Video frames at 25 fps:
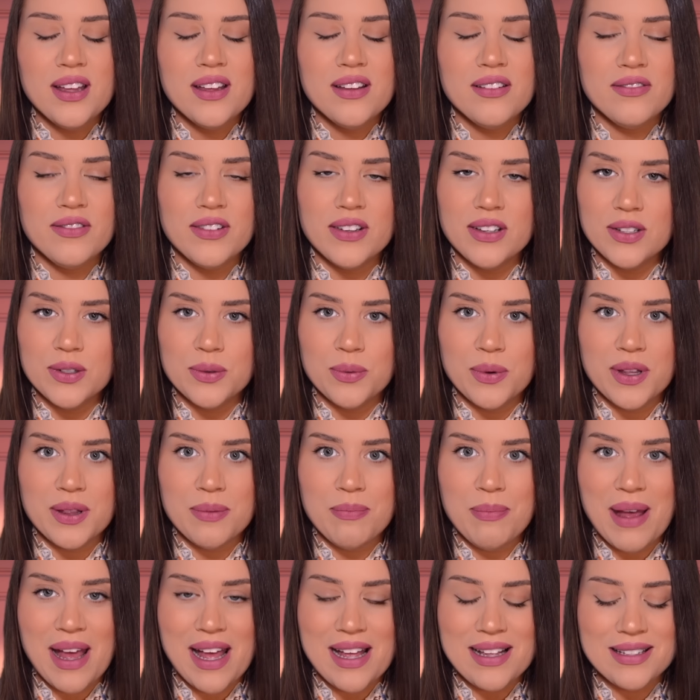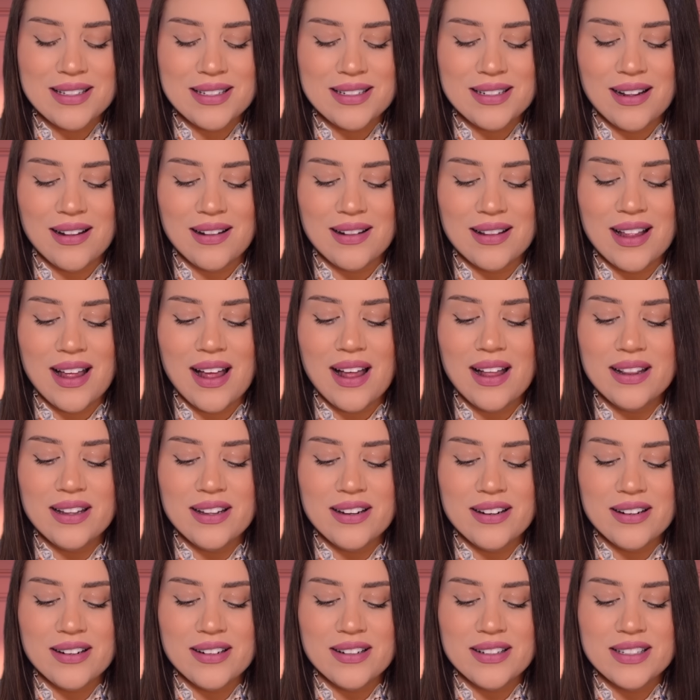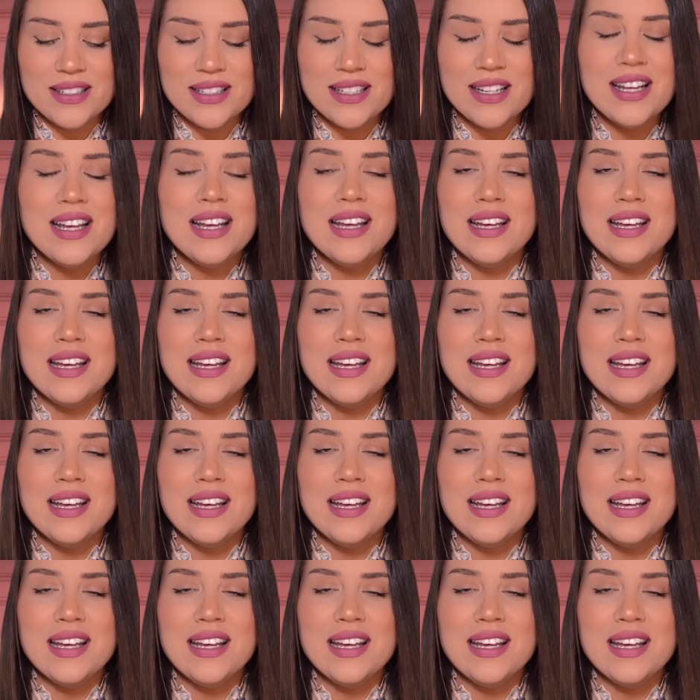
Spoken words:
filled with pastel colors